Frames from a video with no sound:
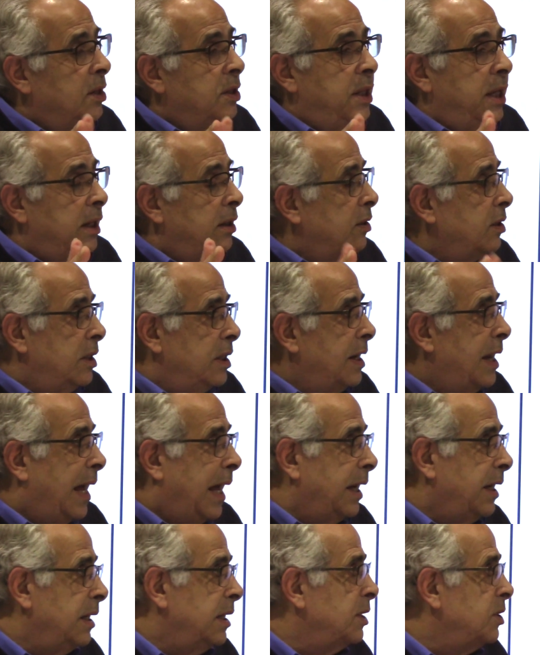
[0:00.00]
They are
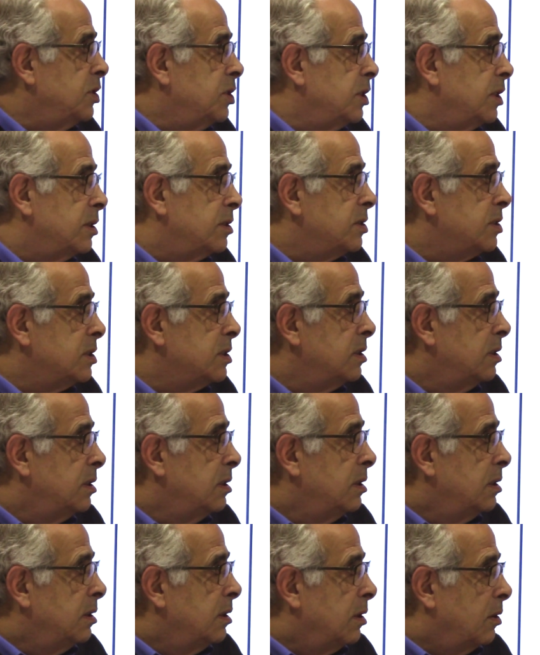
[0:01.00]
not inches
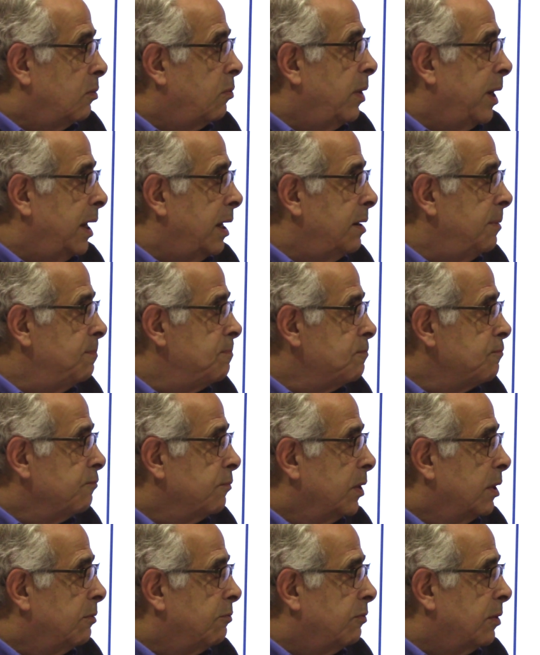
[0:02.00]
away
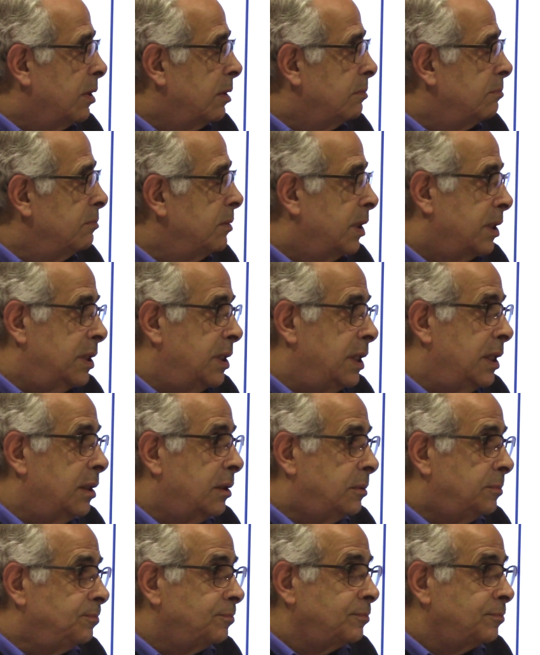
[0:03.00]
from a deal.